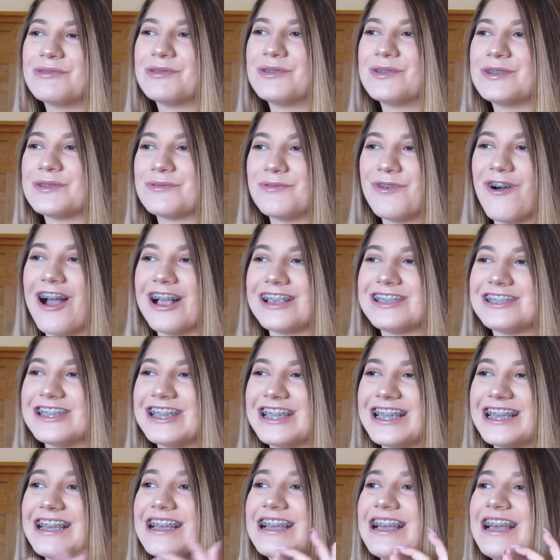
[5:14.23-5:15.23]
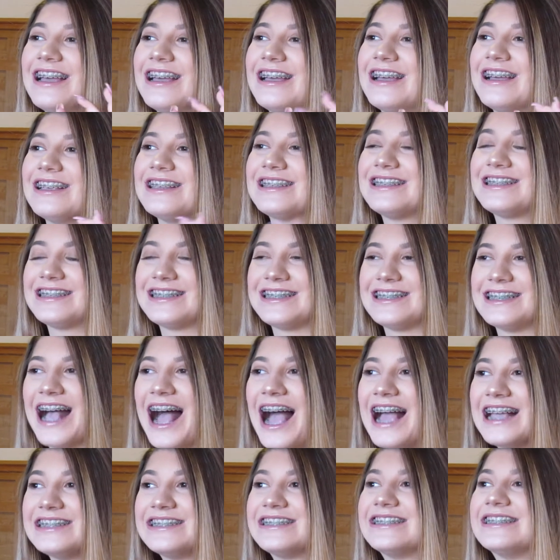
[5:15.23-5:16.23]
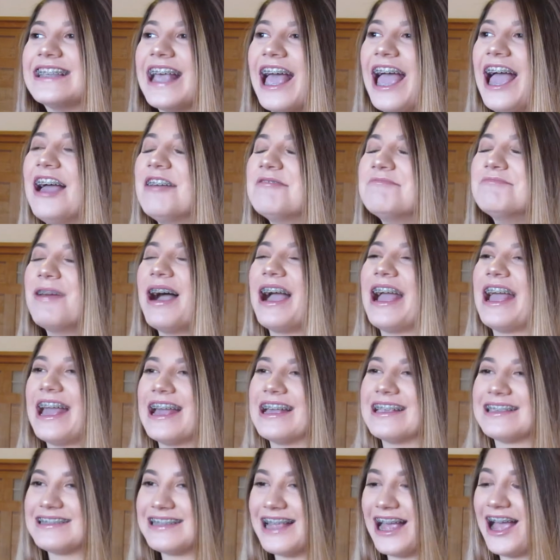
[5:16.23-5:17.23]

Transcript: was watching. I sat my ass